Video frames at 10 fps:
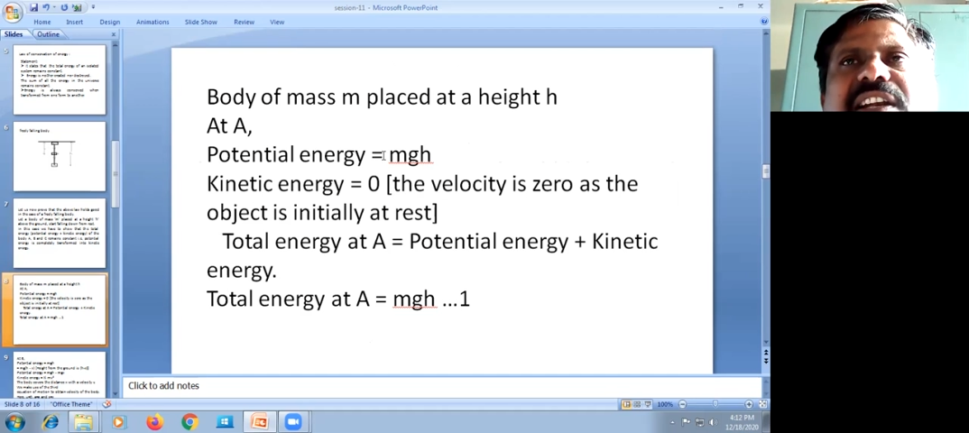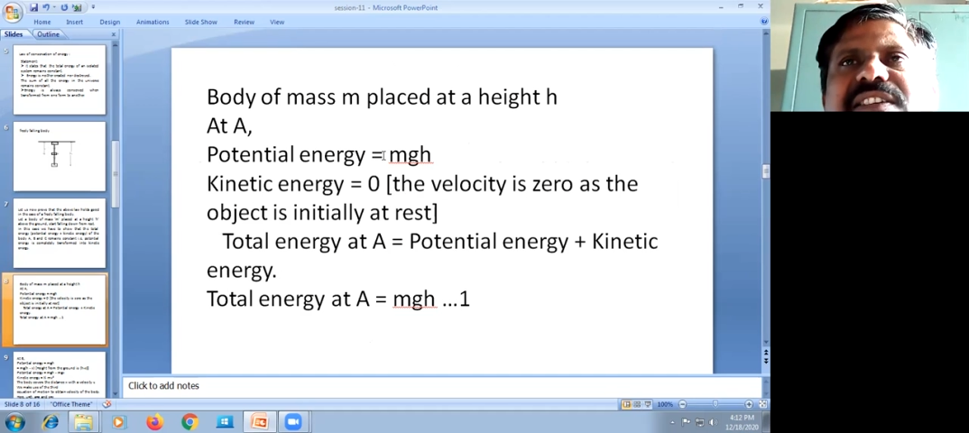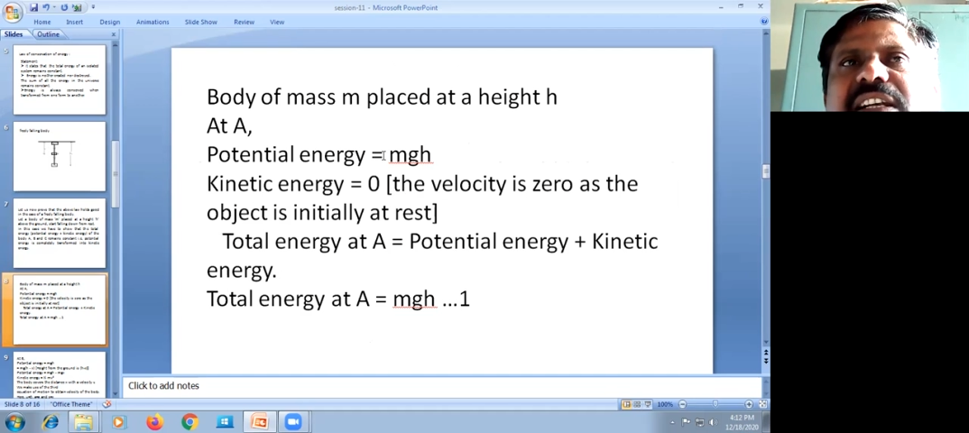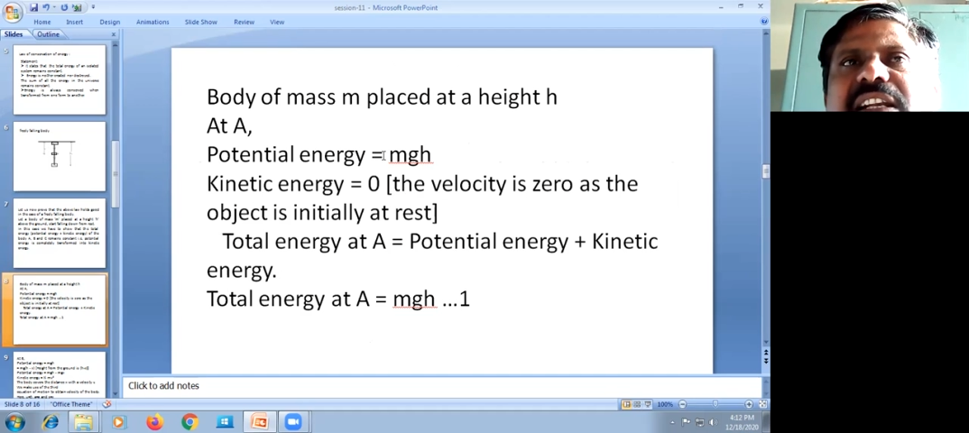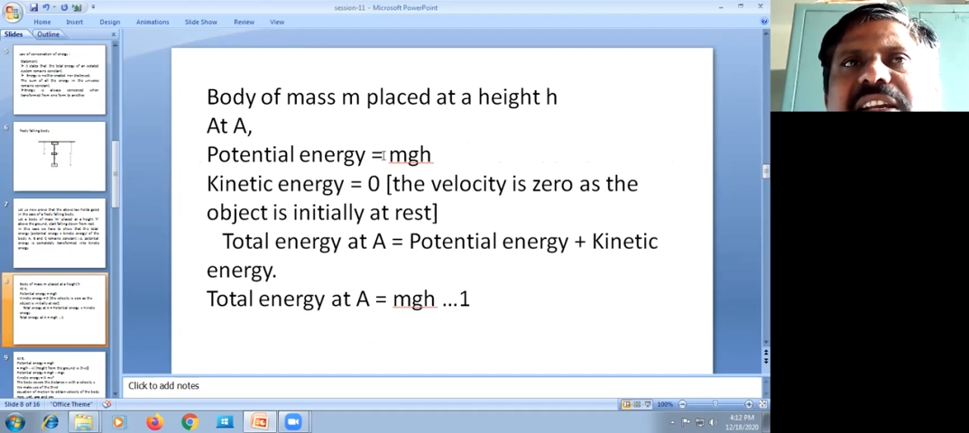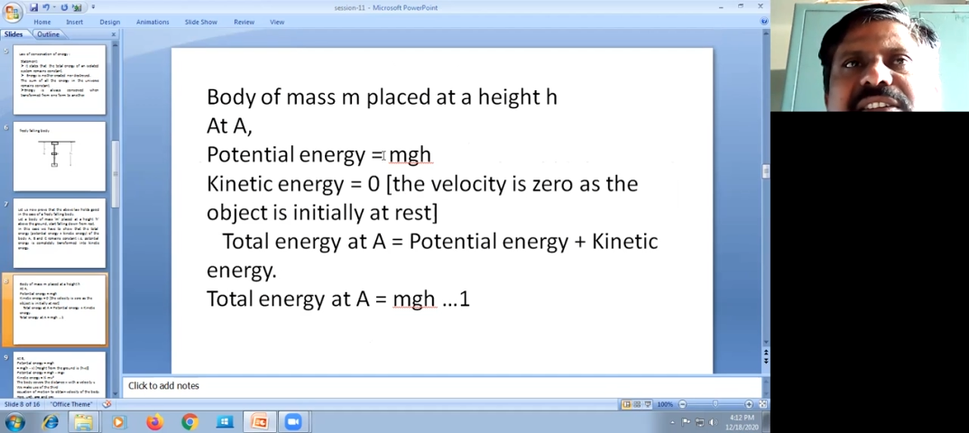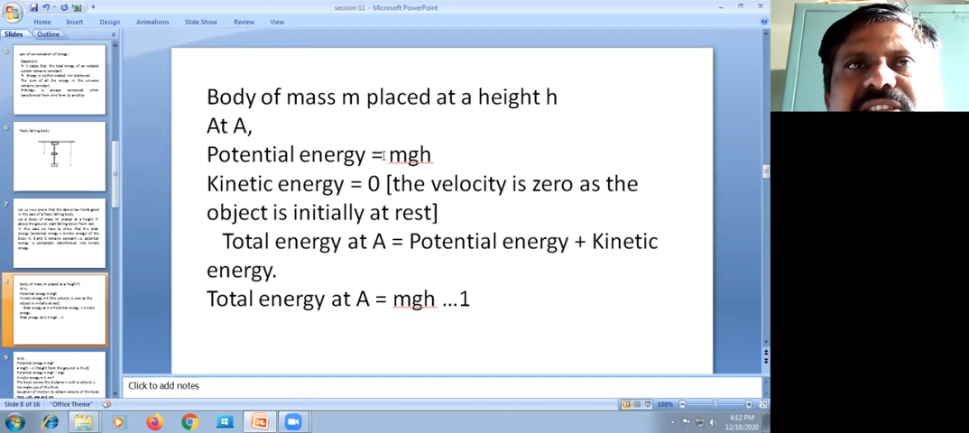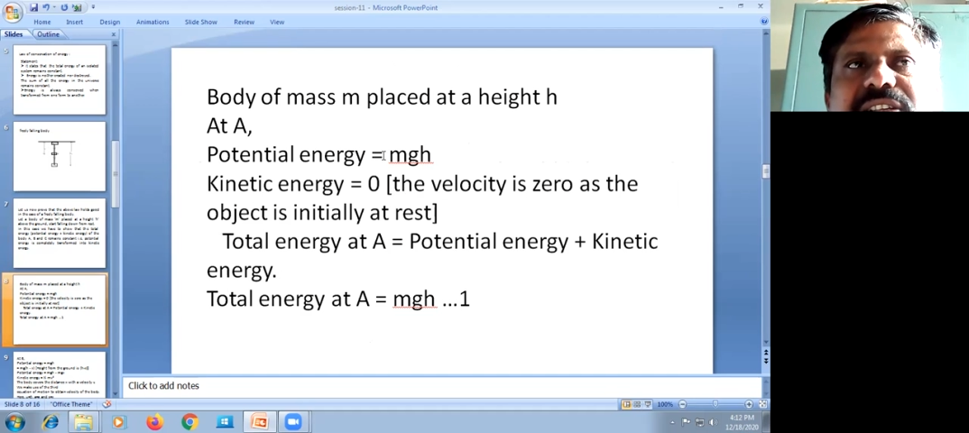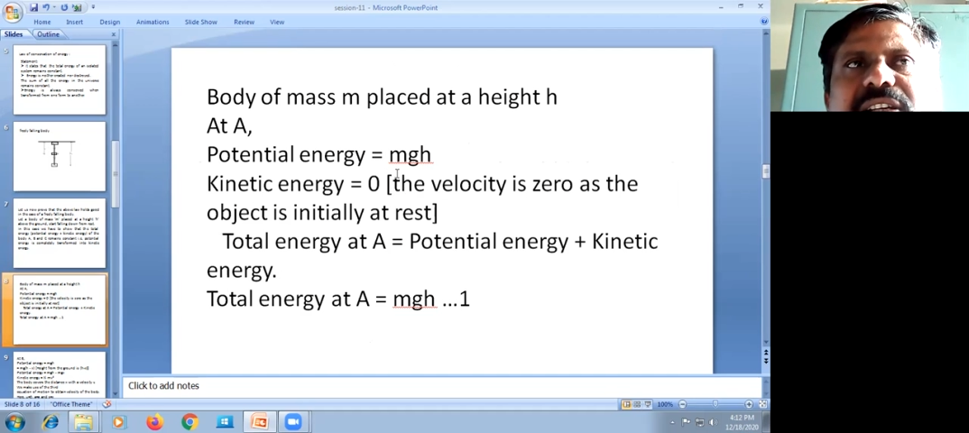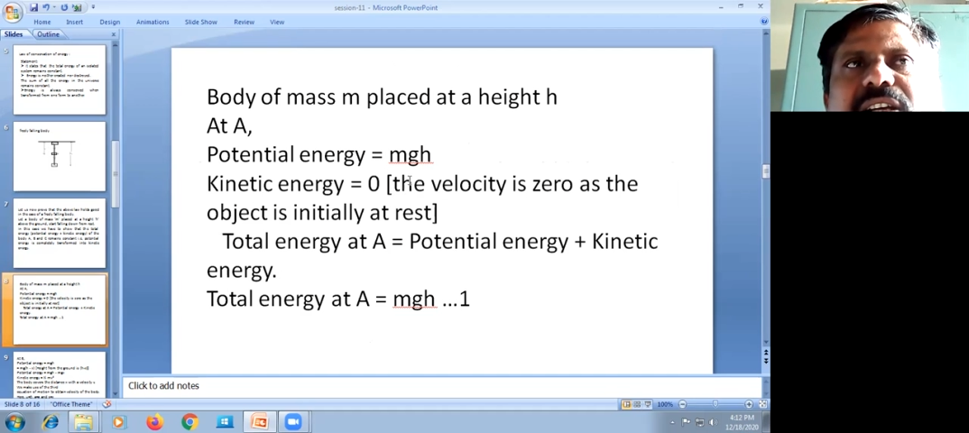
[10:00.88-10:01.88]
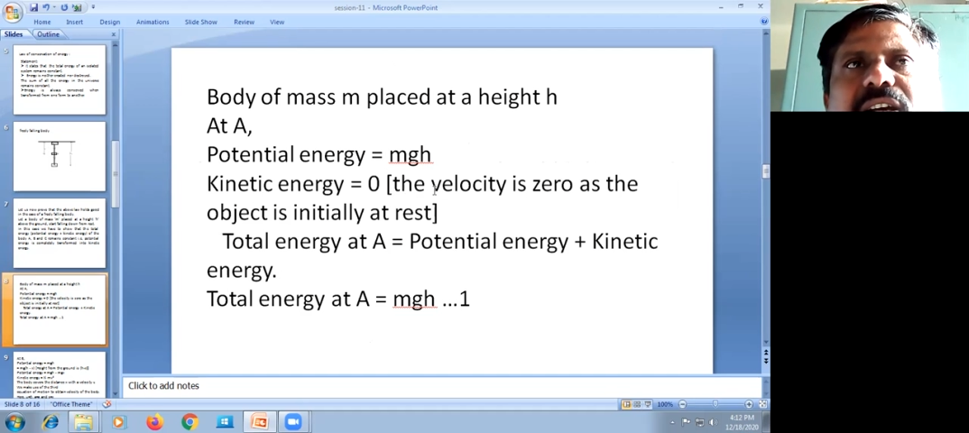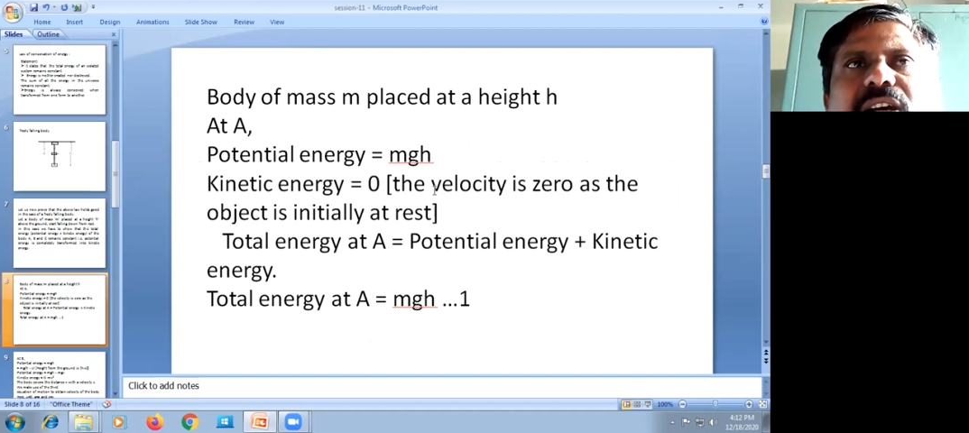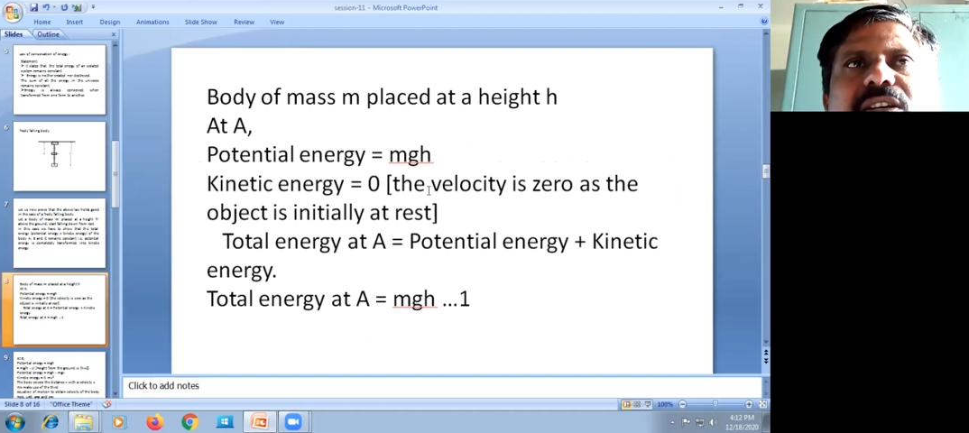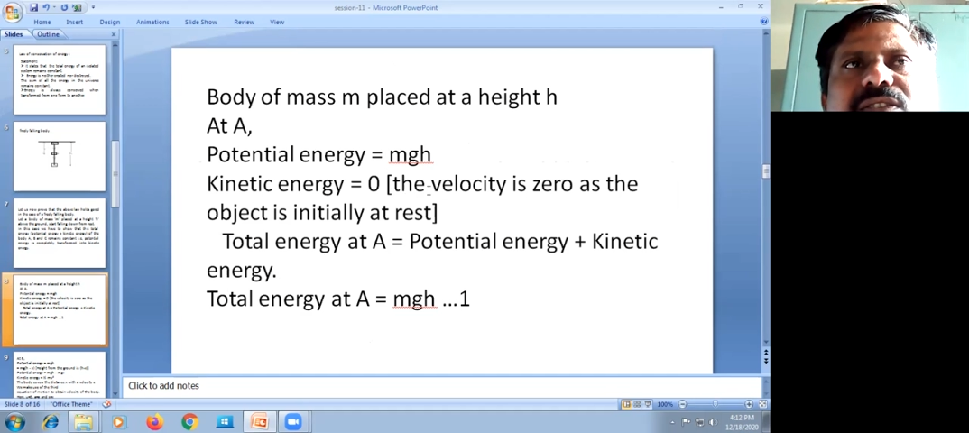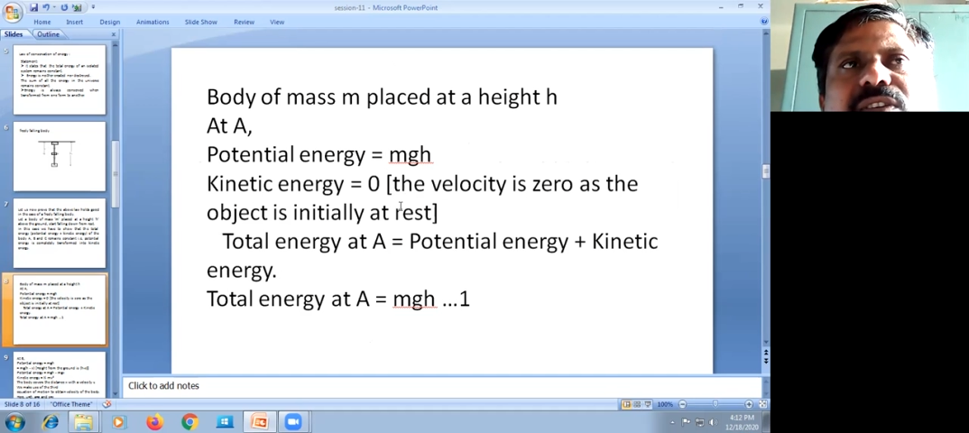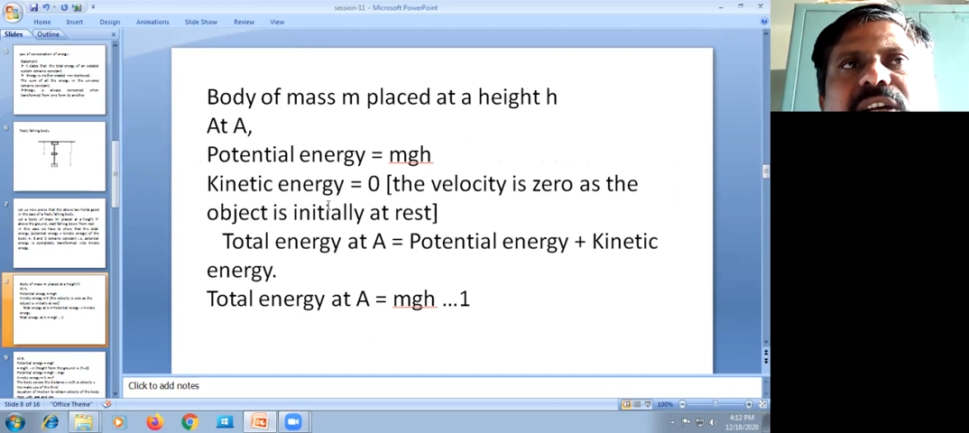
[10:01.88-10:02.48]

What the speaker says: it is at rest. So